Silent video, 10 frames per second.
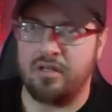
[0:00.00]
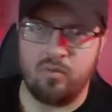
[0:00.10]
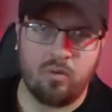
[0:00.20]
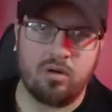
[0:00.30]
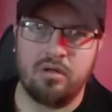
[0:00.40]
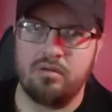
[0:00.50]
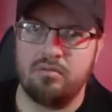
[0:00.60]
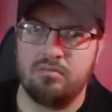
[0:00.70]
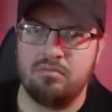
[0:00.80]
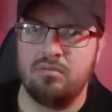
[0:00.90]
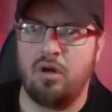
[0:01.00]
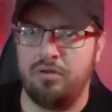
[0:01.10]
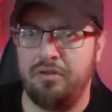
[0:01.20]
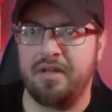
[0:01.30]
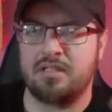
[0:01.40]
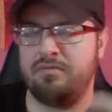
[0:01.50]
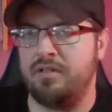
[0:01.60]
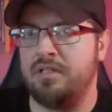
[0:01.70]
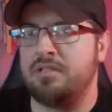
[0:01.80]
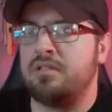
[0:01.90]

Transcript: work on the next phase.